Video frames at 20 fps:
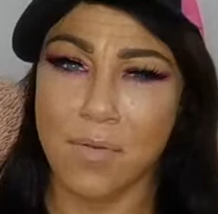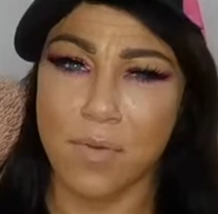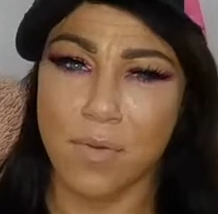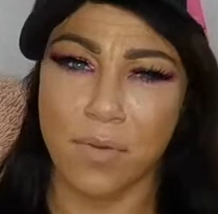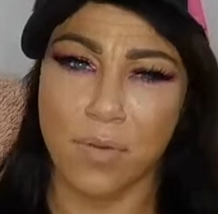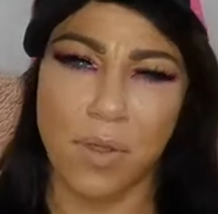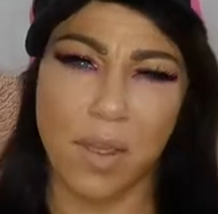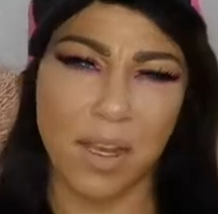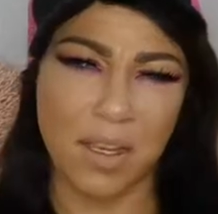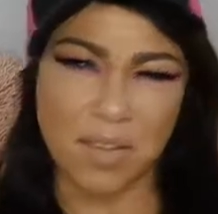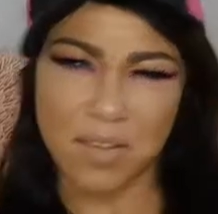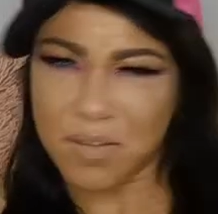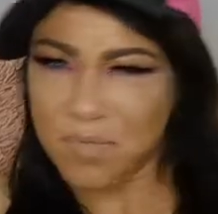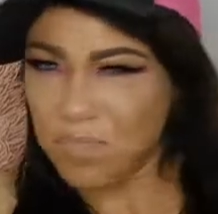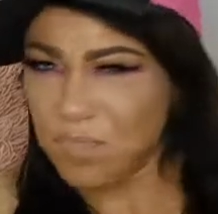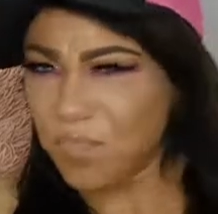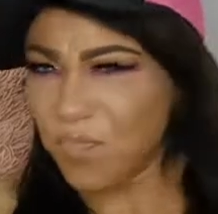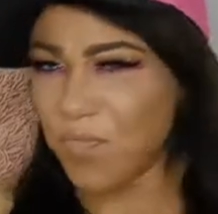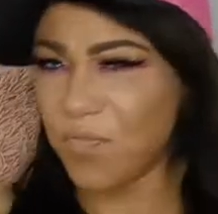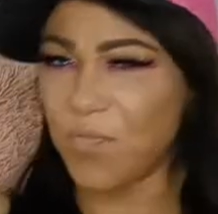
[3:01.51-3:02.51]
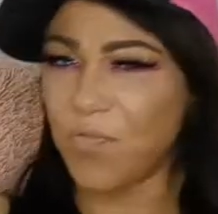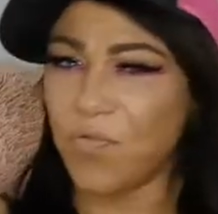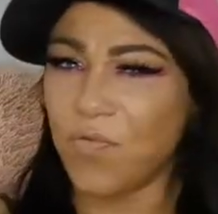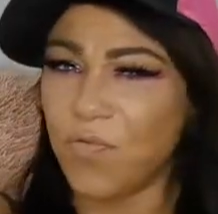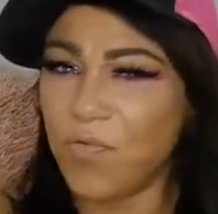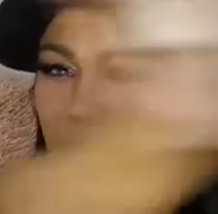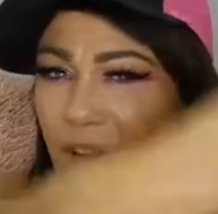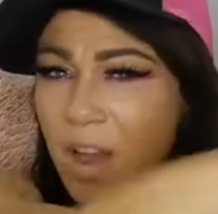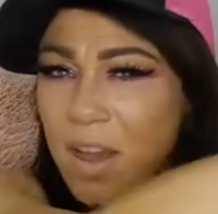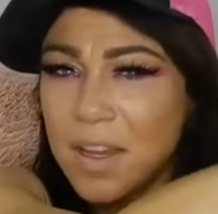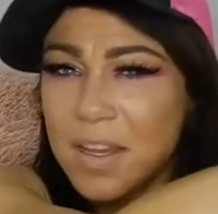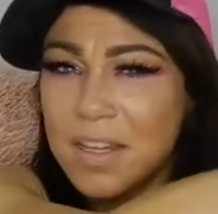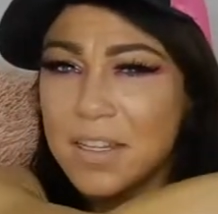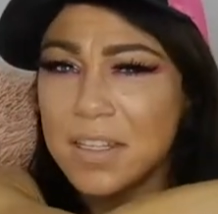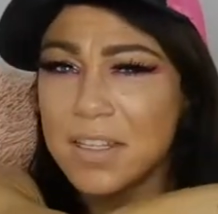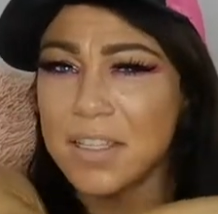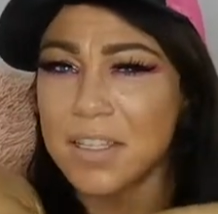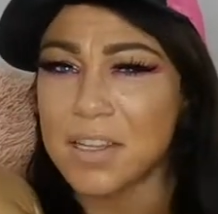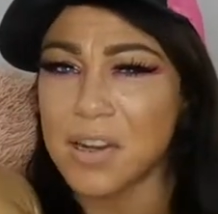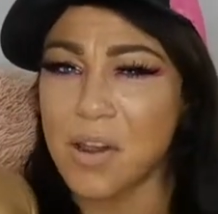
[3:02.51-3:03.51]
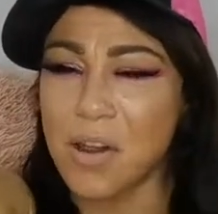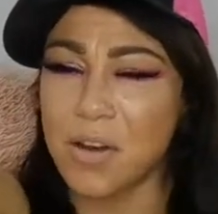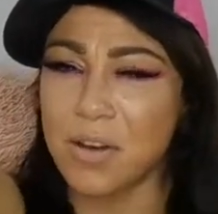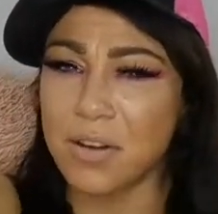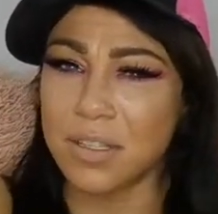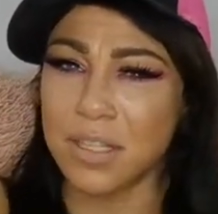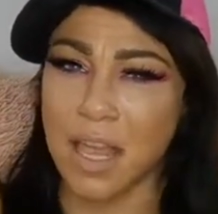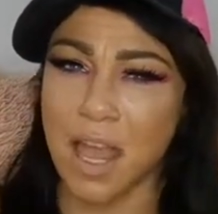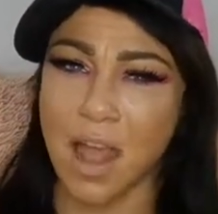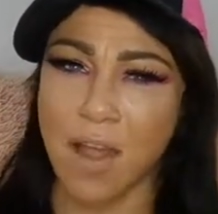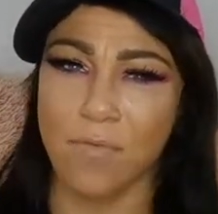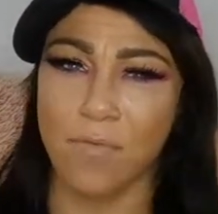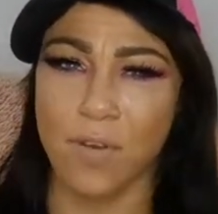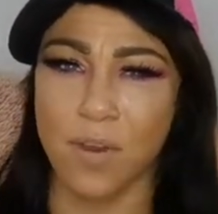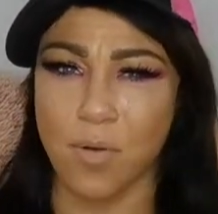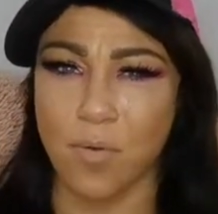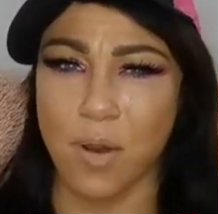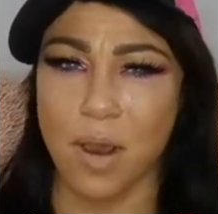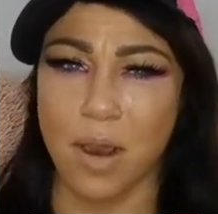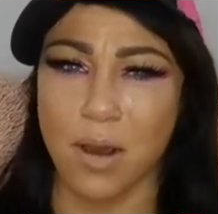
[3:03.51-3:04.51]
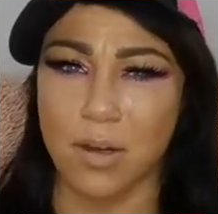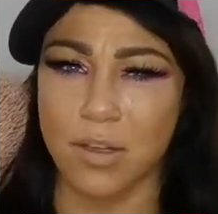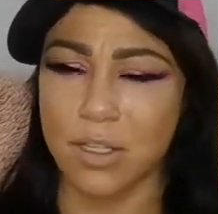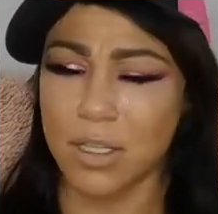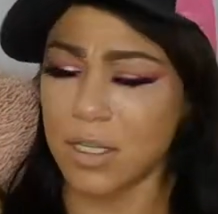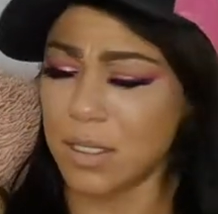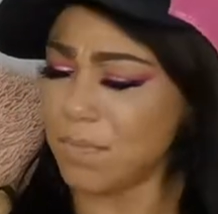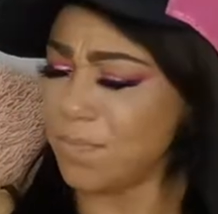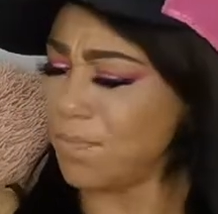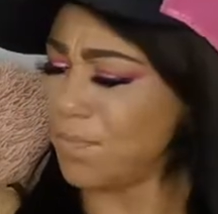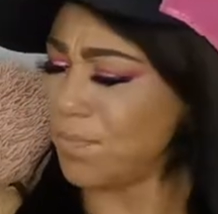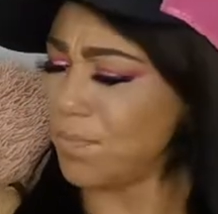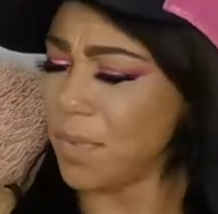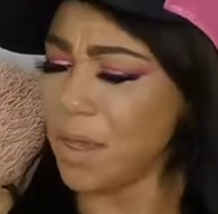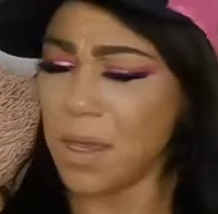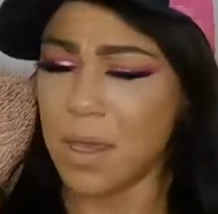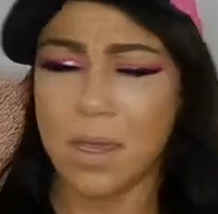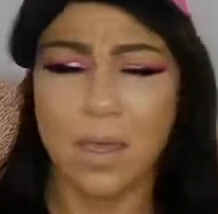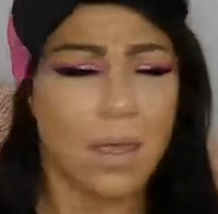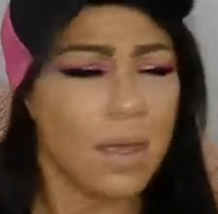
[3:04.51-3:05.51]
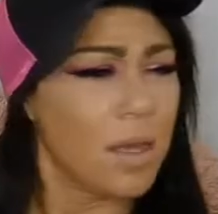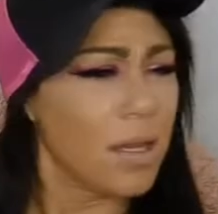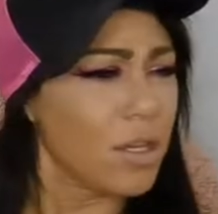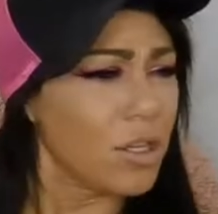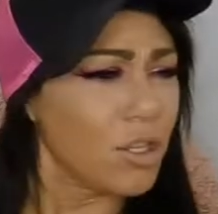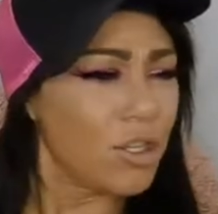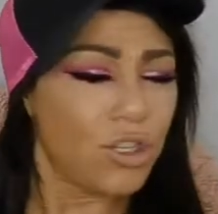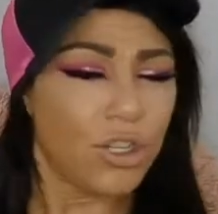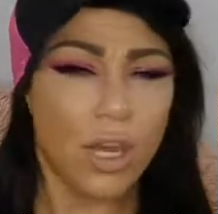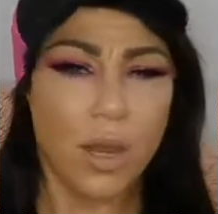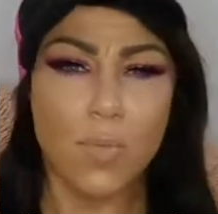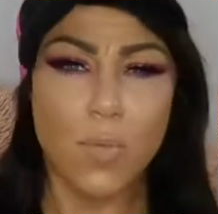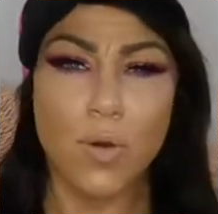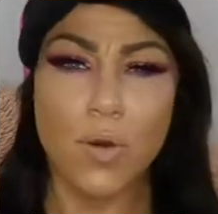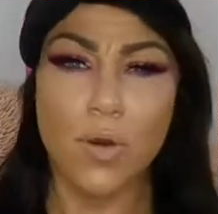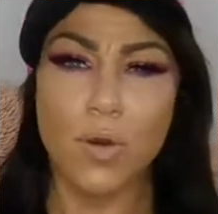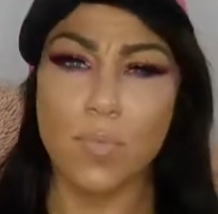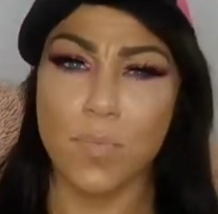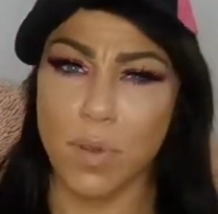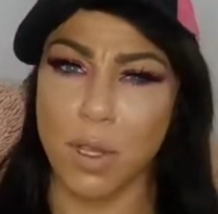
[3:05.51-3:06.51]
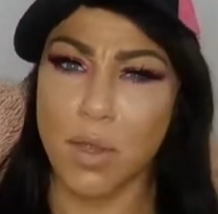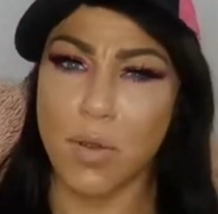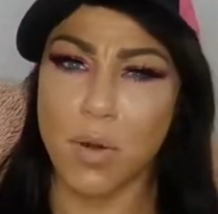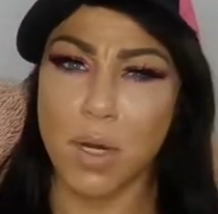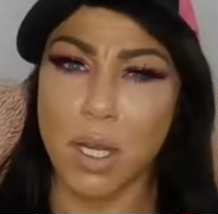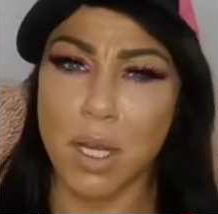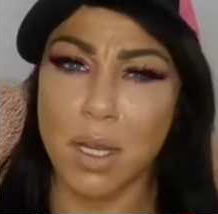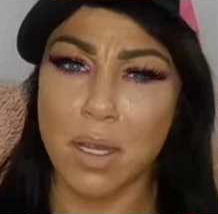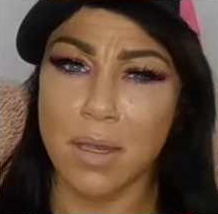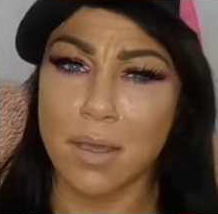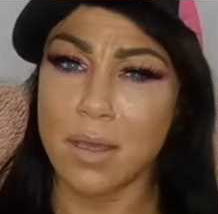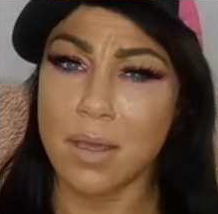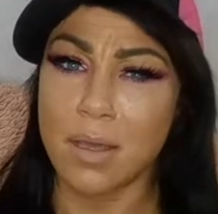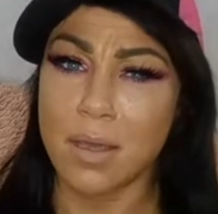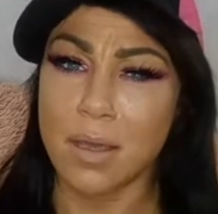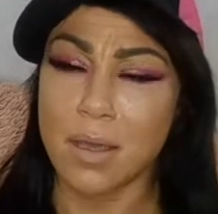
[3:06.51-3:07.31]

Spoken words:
with like fucking stars everywhere. Just shimmer beauty.